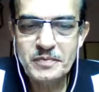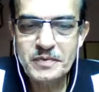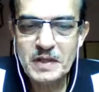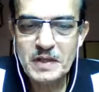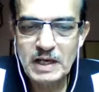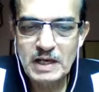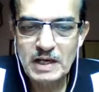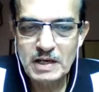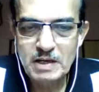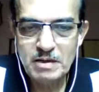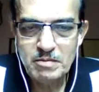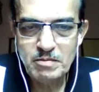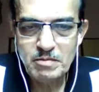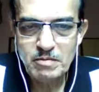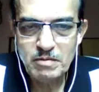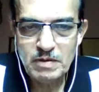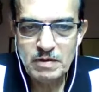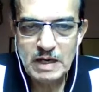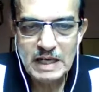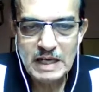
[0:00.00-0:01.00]

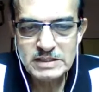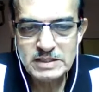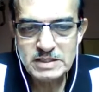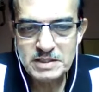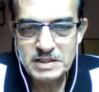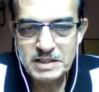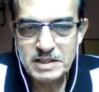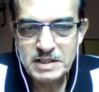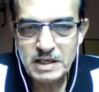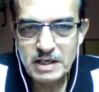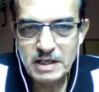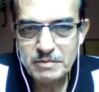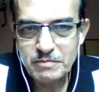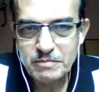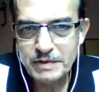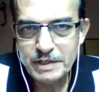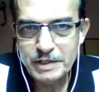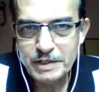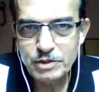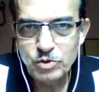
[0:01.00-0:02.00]
last year I
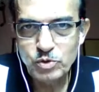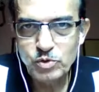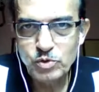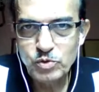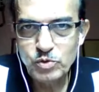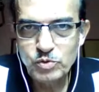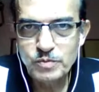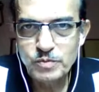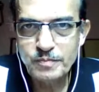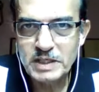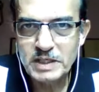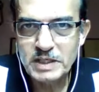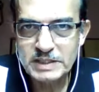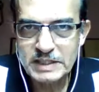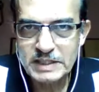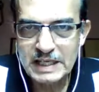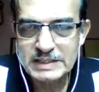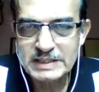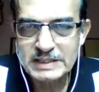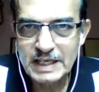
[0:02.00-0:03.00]
went to
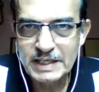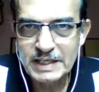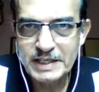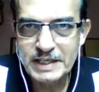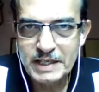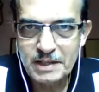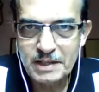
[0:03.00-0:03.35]
Tanzania.